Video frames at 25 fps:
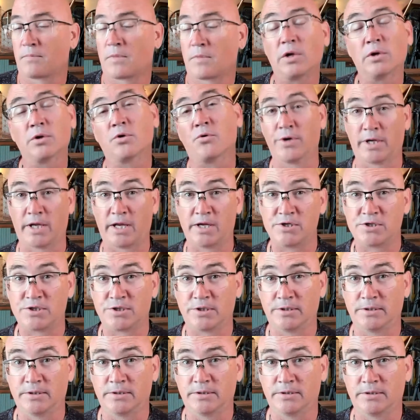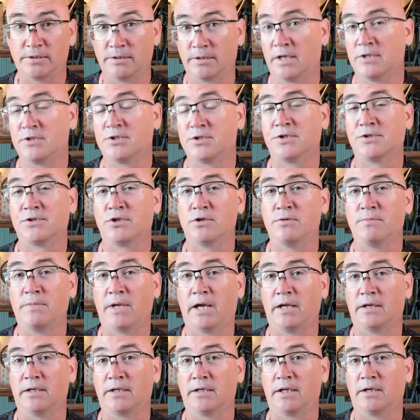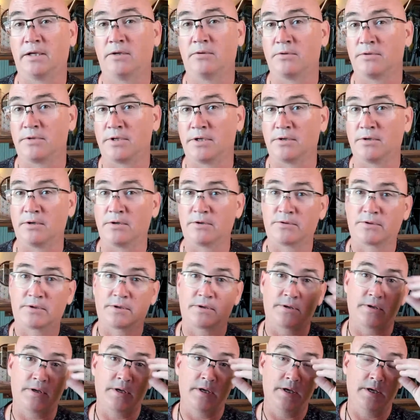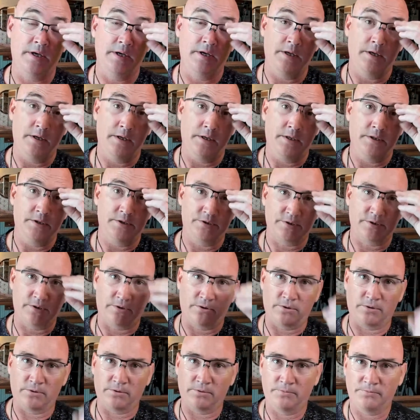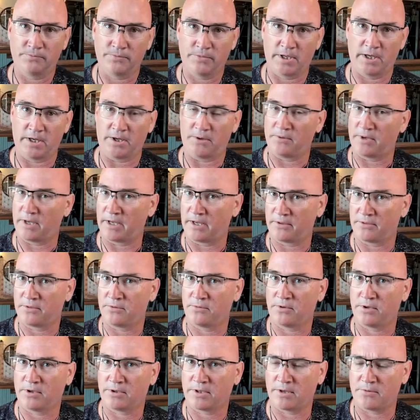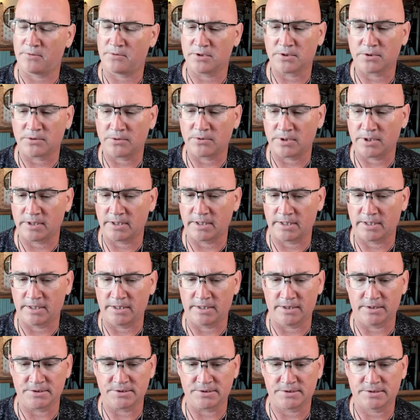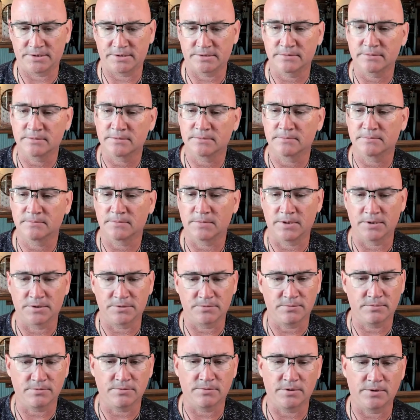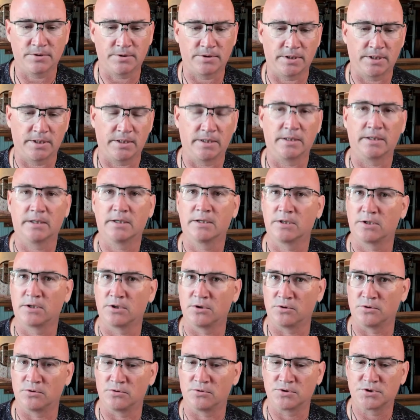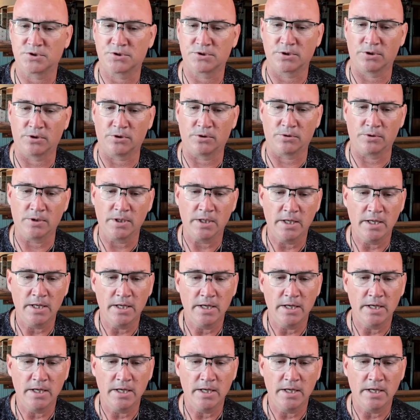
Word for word: creation, not just humanity or the earth. So anyway, the work that we're doing is is really huge. So